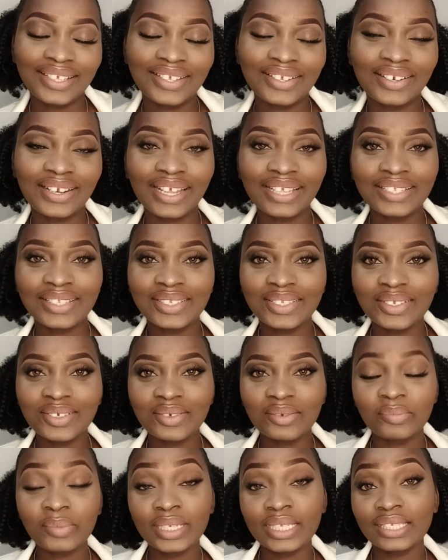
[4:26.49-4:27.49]
Alright,
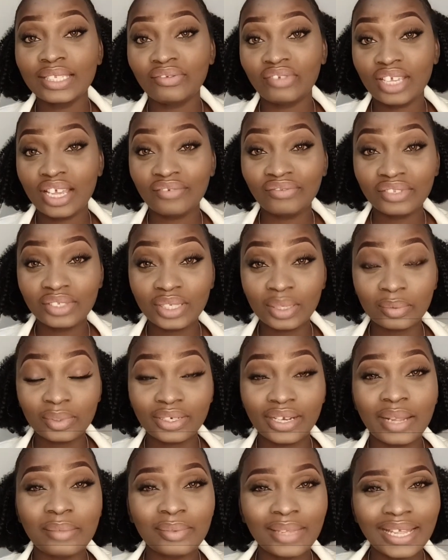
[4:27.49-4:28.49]
so please, if you haven't
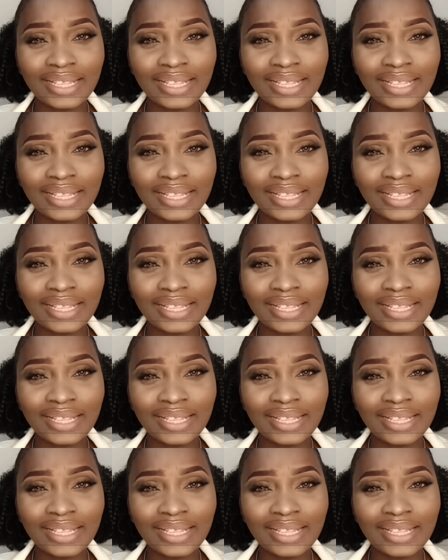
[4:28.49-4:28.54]
subscribed,